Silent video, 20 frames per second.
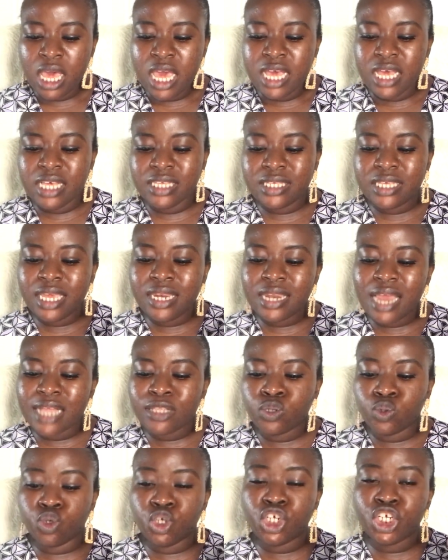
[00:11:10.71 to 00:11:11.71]
Is it not
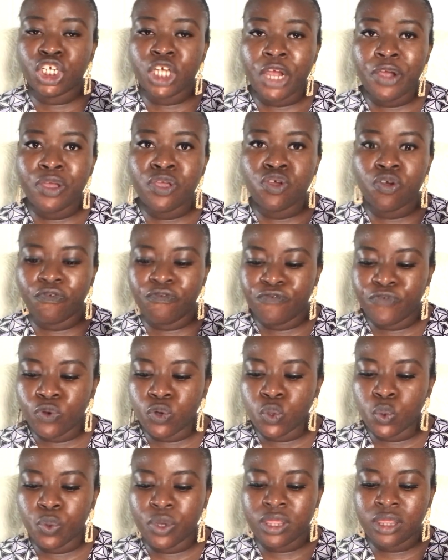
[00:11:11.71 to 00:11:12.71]
to share your
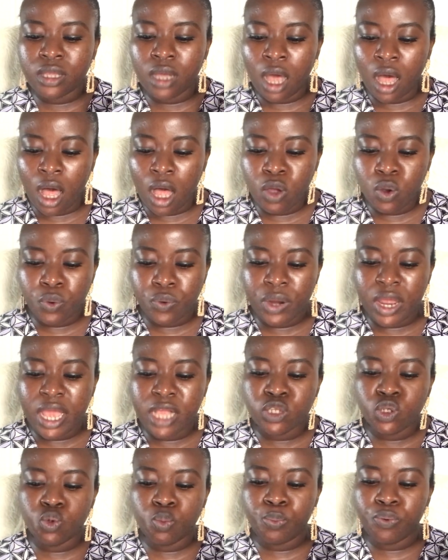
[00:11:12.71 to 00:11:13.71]
food with the hungry
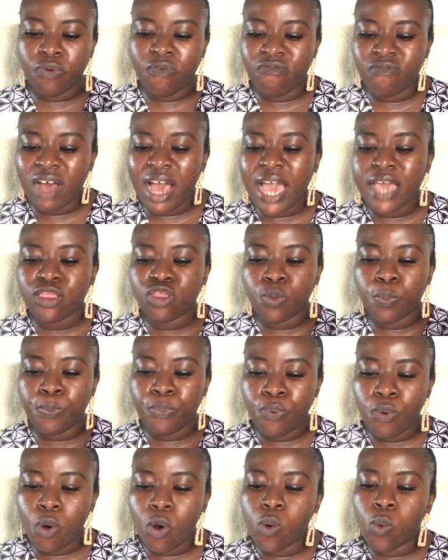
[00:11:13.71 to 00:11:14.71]
and to provide the
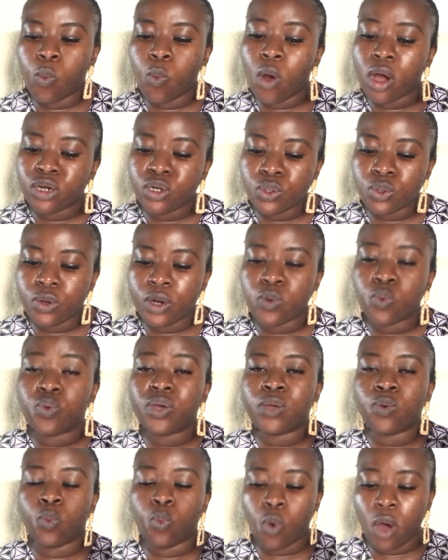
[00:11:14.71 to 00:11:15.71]
poor
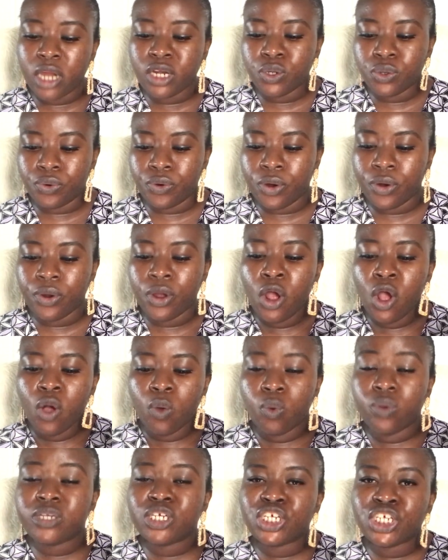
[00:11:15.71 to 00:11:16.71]
wanderer
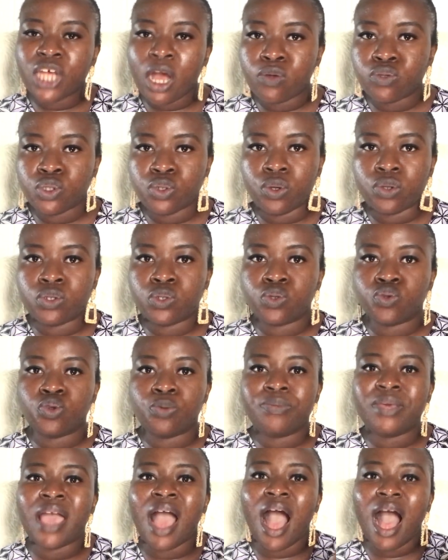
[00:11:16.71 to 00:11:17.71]
with shelter, so to
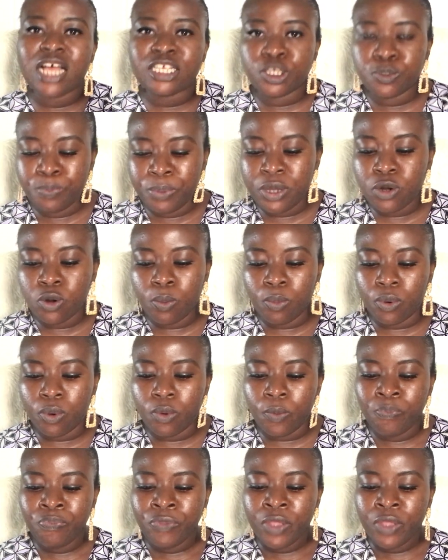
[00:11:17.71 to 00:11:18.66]
be hospitable?